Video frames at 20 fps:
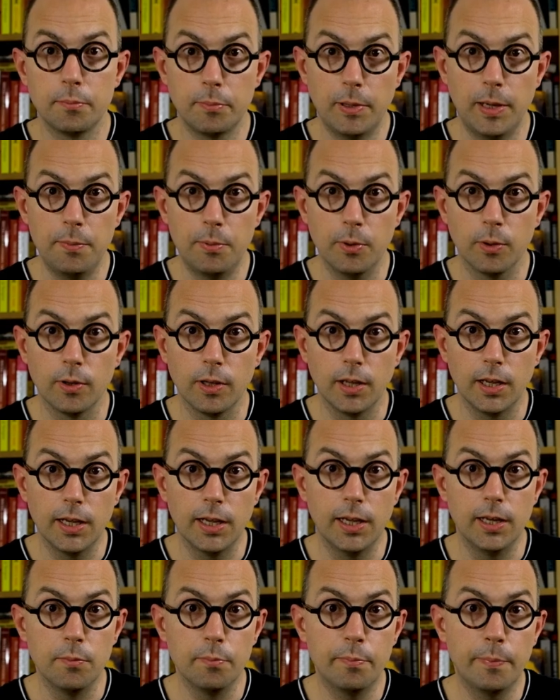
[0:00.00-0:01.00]
people
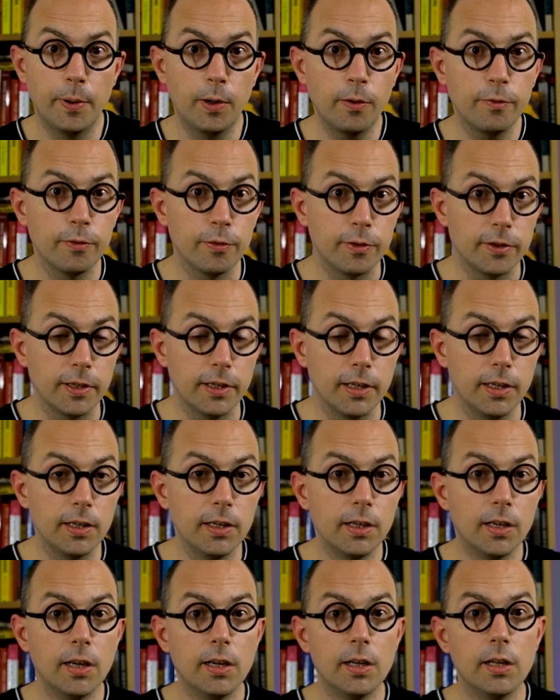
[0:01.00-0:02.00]
in
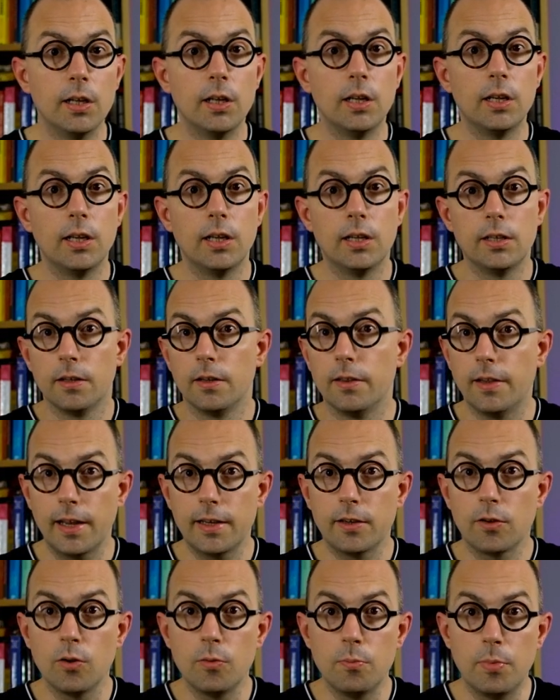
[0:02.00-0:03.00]
poverty,
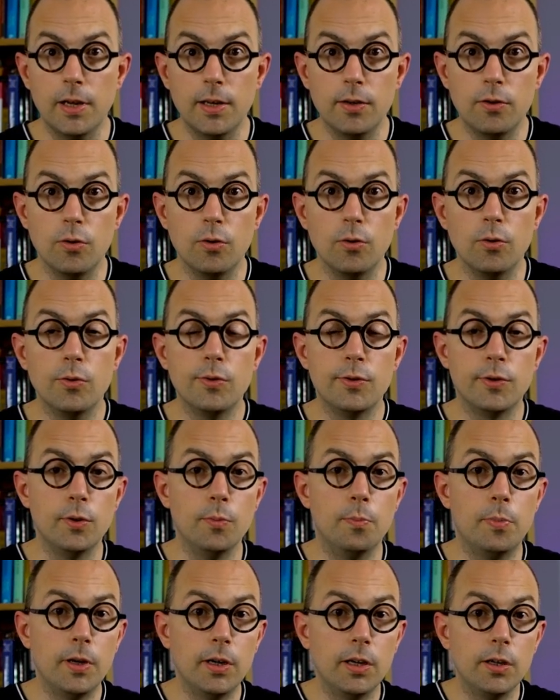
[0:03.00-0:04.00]
that could be due
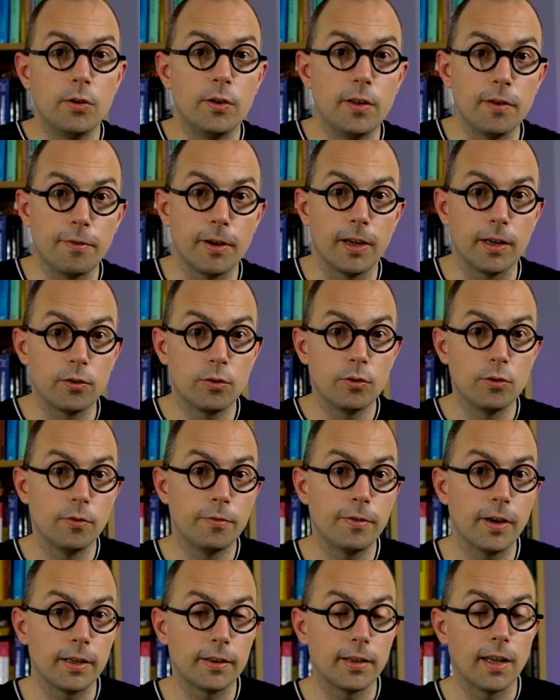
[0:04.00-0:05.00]
to period effect, to the
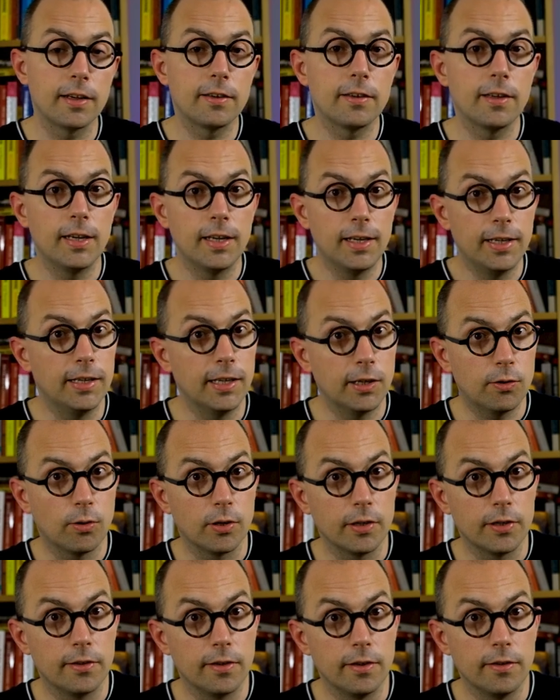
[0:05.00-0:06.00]
fact that
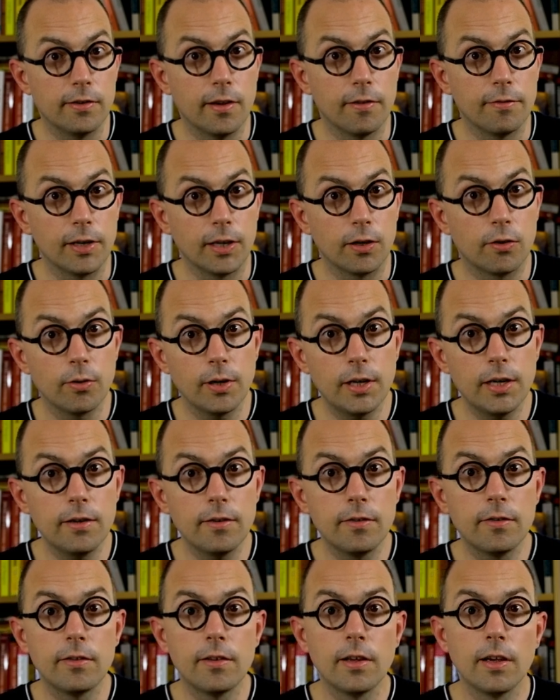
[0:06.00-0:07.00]
inequalities have
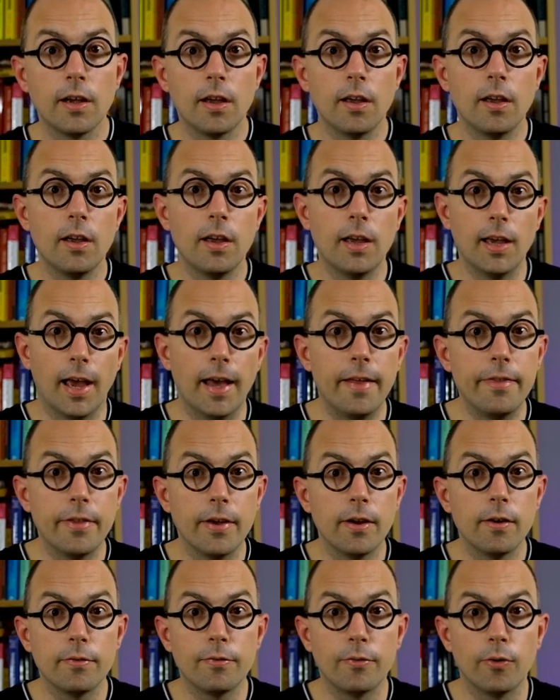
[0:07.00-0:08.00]
increased, and
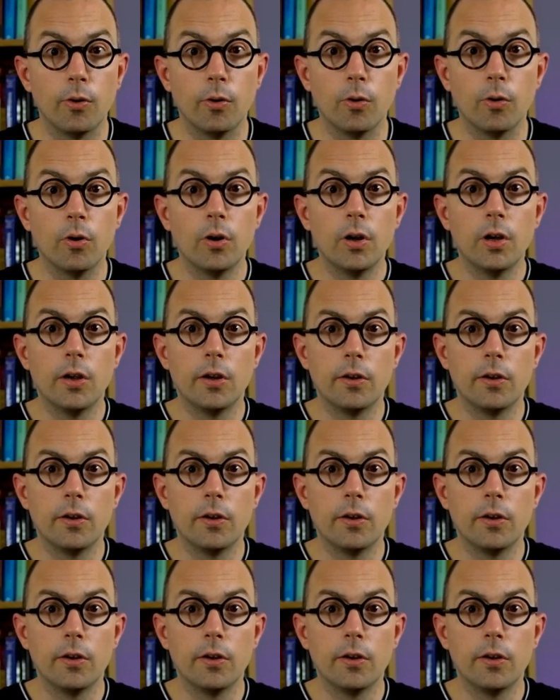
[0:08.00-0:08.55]
therefore